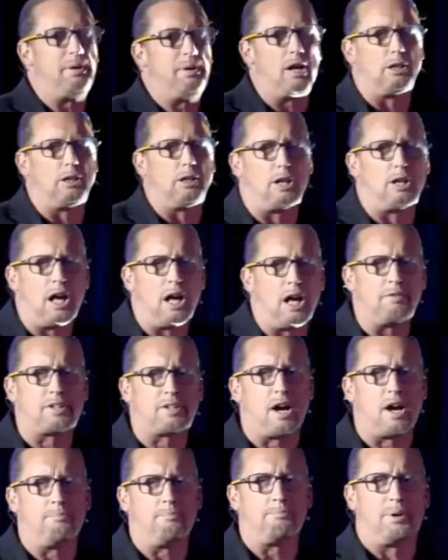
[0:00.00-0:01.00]
a lot of
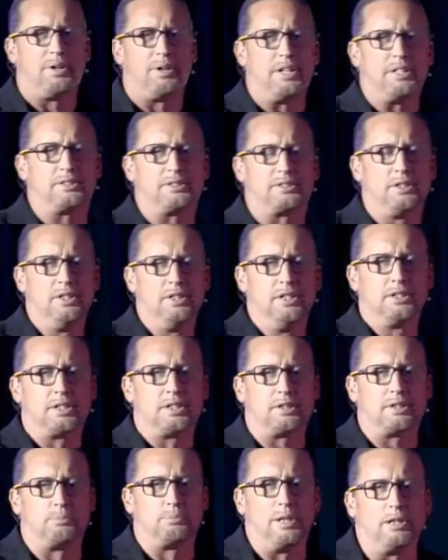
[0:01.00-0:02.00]
companies
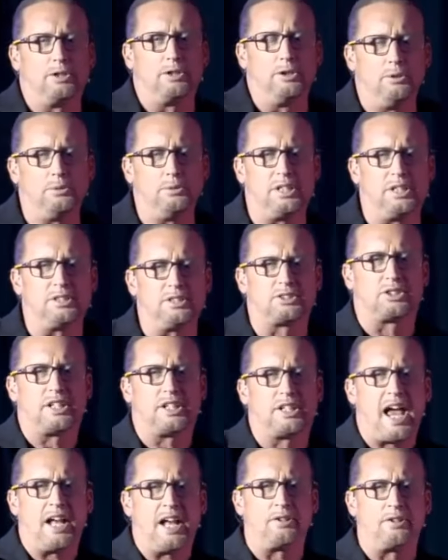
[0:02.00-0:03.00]
that will do this
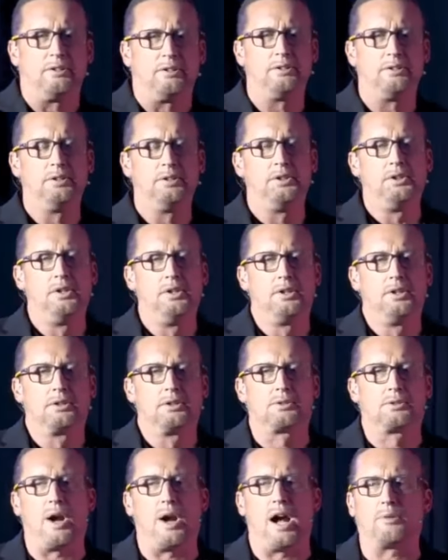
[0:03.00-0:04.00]
together.
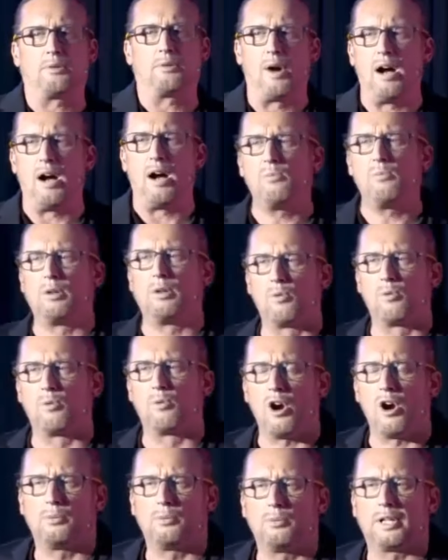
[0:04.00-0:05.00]
CROWD1 will
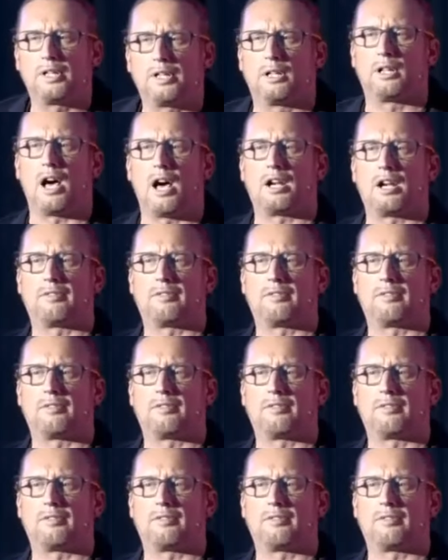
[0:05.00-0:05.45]
work with a lot